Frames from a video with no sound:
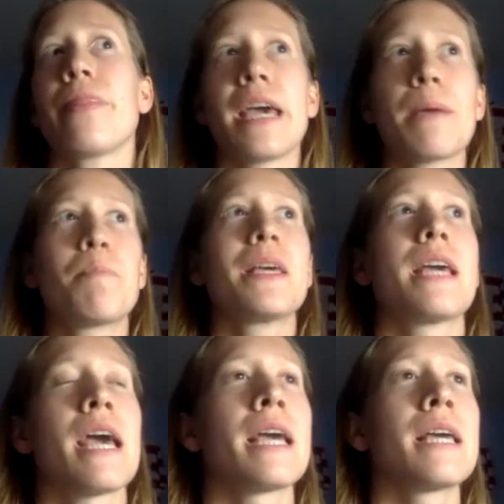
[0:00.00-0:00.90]
it
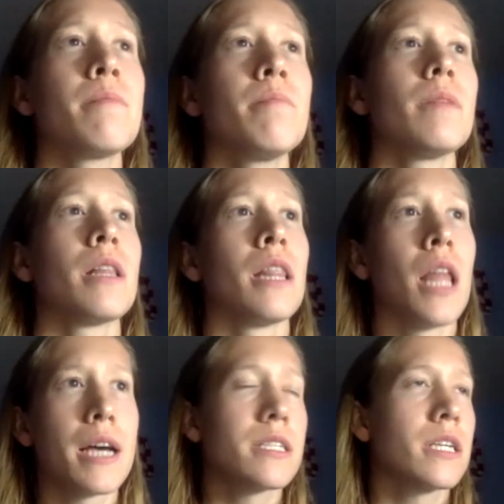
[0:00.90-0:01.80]
became
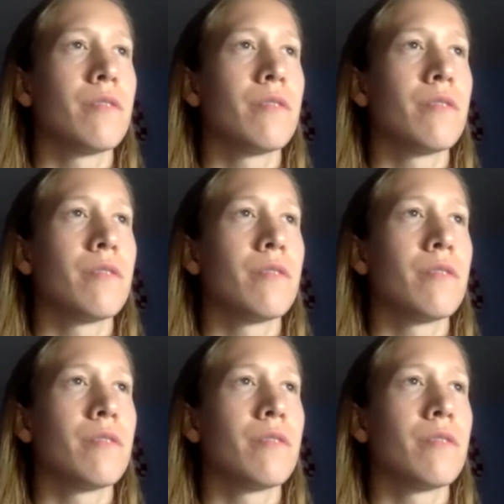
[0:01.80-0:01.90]
less of